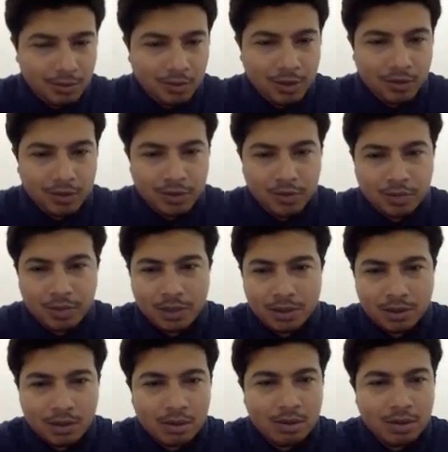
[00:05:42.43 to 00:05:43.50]
When we
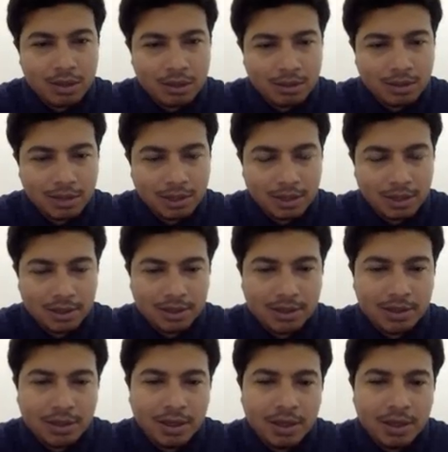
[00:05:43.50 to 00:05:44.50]
speak or in writing?